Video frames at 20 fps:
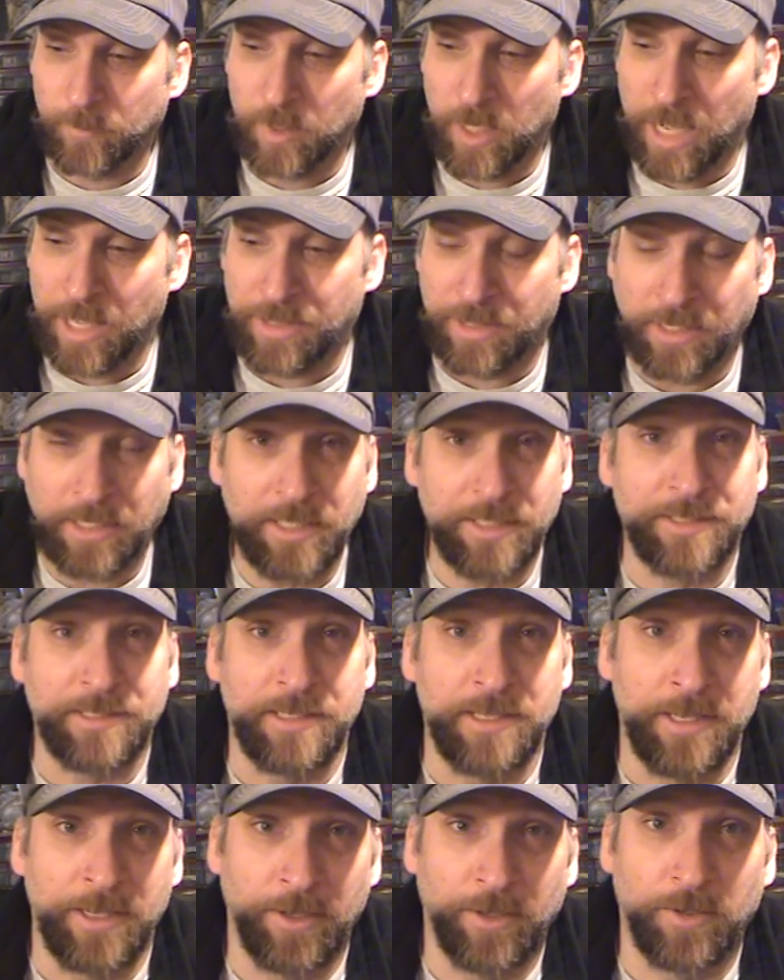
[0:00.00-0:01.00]
I think it's
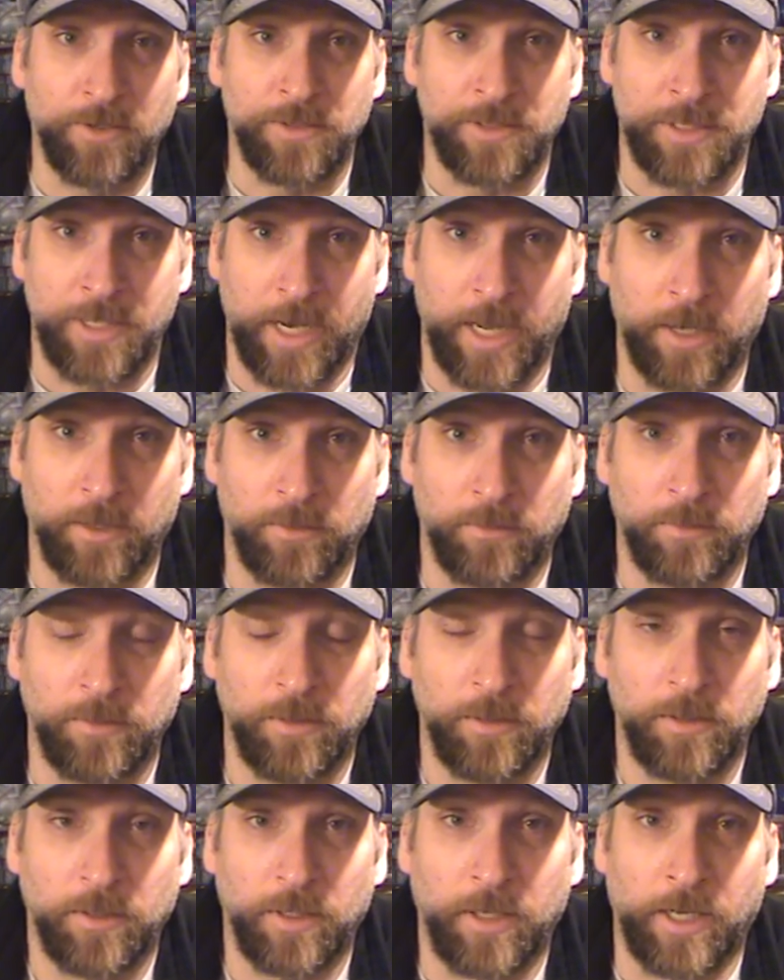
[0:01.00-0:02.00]
years now
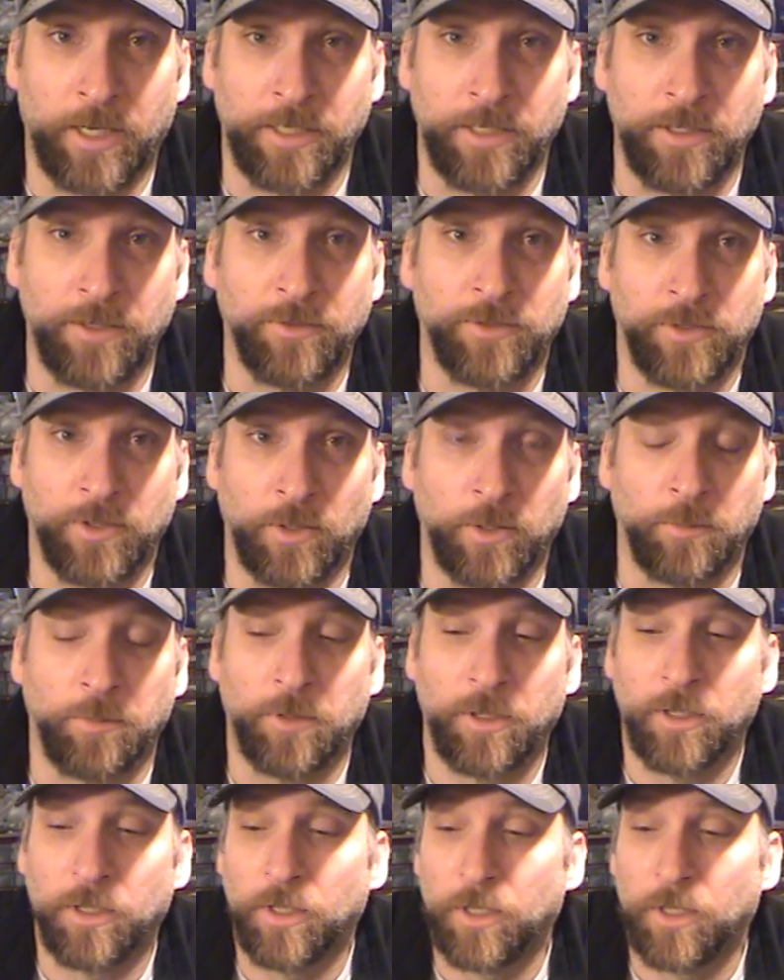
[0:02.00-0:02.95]
on YouTube.